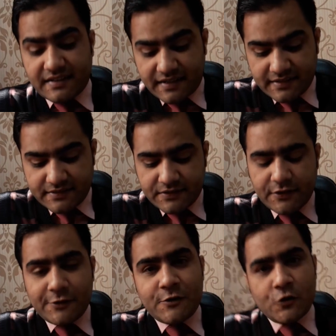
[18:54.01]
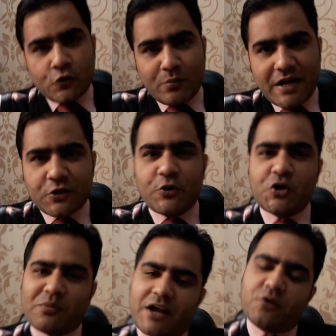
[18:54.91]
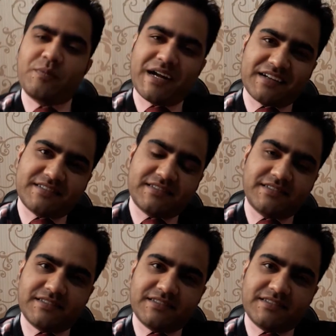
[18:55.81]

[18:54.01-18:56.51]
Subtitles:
drinks, tobacco and tobacco products.